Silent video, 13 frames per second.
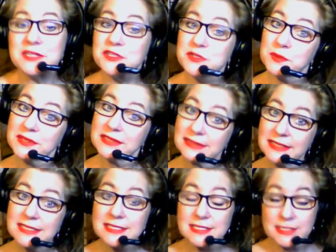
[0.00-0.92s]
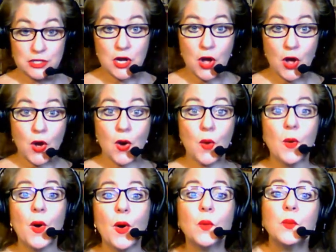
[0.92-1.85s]
to at least know
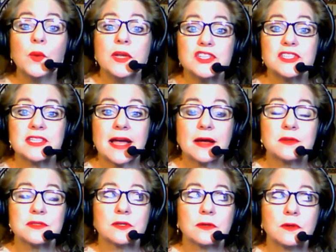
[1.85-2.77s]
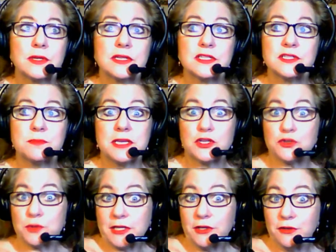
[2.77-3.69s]
which sounds are going to be
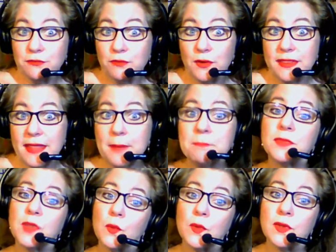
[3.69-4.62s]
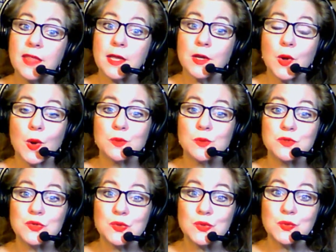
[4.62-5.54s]
trickier for them when they go
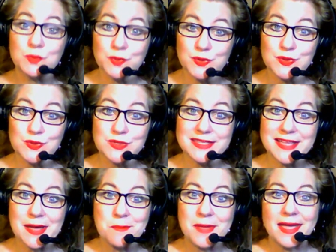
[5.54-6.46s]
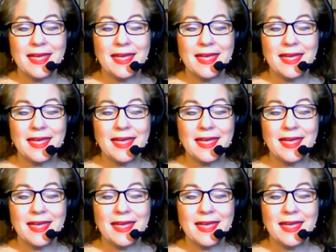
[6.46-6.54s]
to produce them,